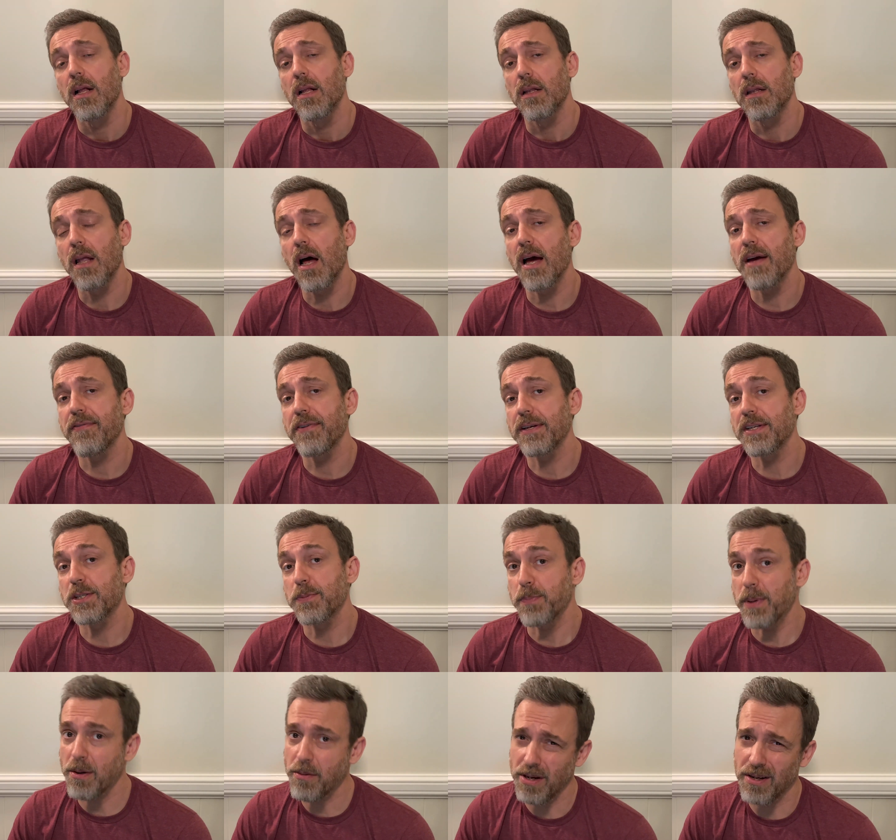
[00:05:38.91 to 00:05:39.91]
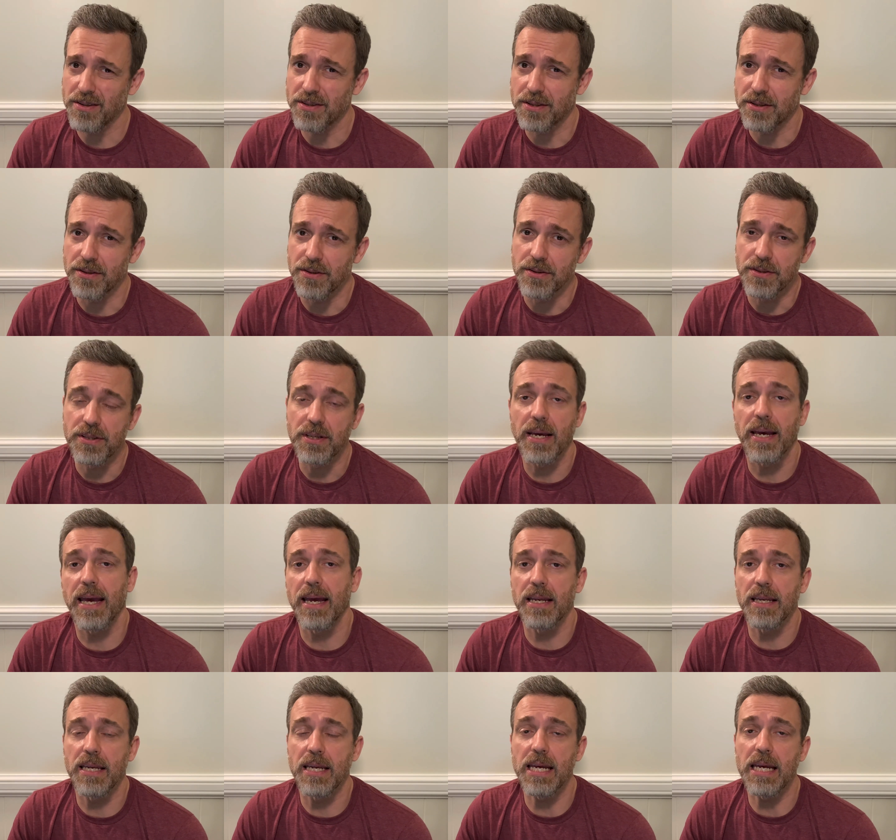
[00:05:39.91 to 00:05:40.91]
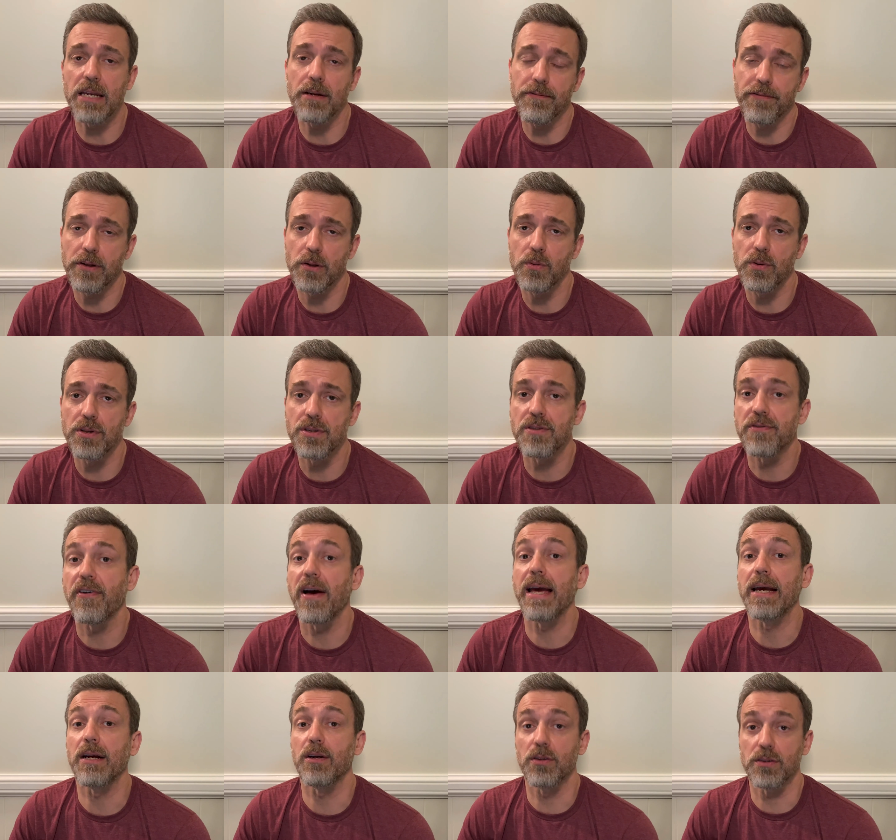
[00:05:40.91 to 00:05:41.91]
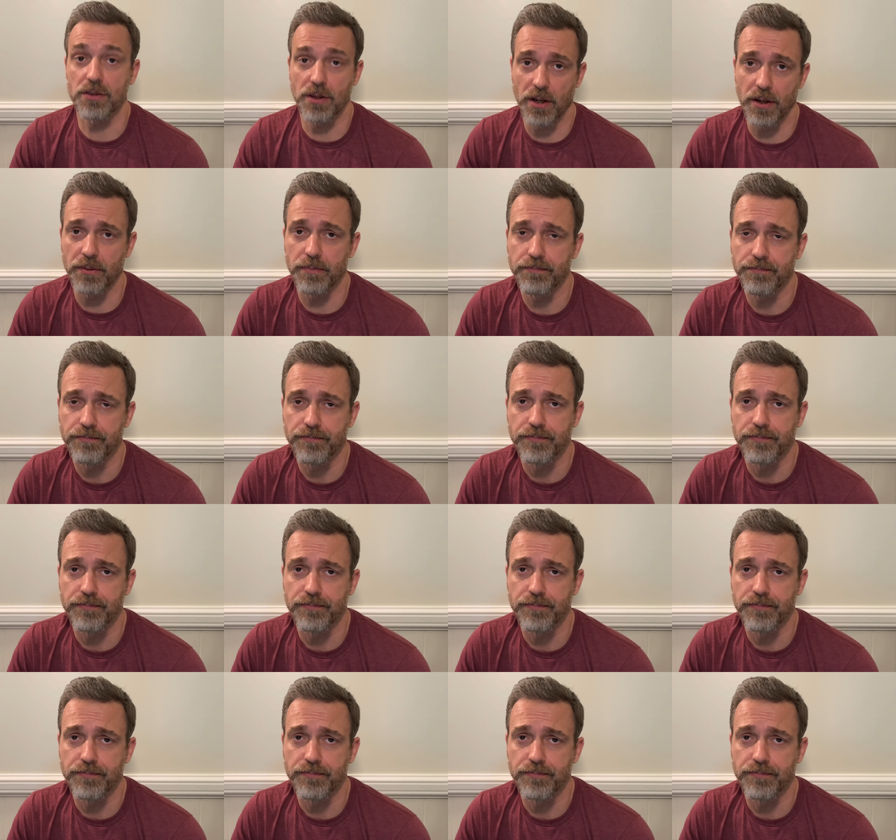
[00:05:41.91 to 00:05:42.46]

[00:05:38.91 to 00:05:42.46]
life experiences can influence vagal tone.